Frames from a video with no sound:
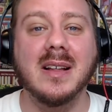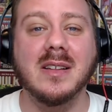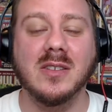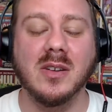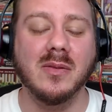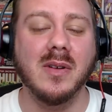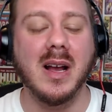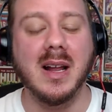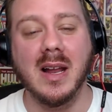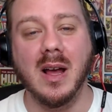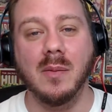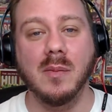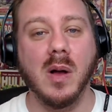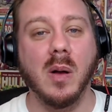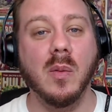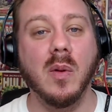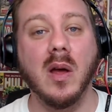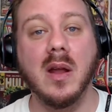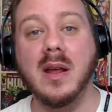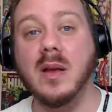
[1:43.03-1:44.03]
So right now I'm
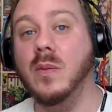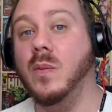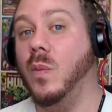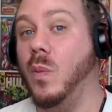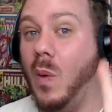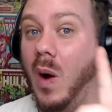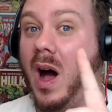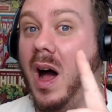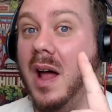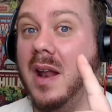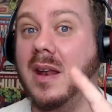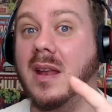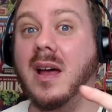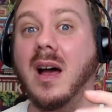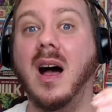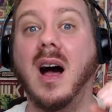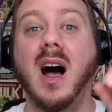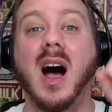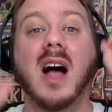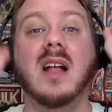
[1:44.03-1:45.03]
uploading
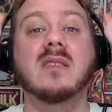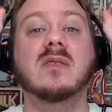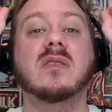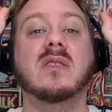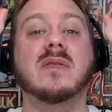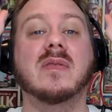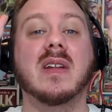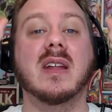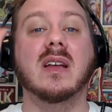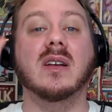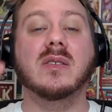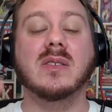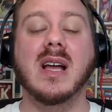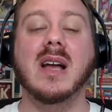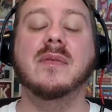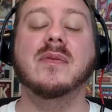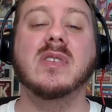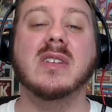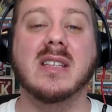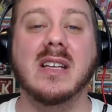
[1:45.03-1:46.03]
100 videos
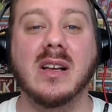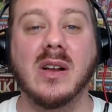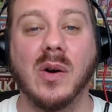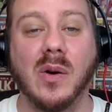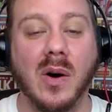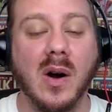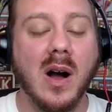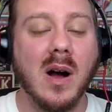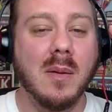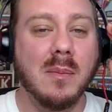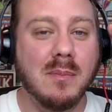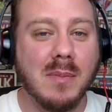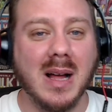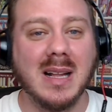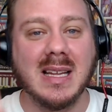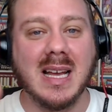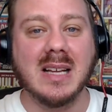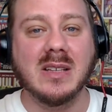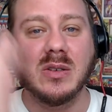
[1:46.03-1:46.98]
every single Monday,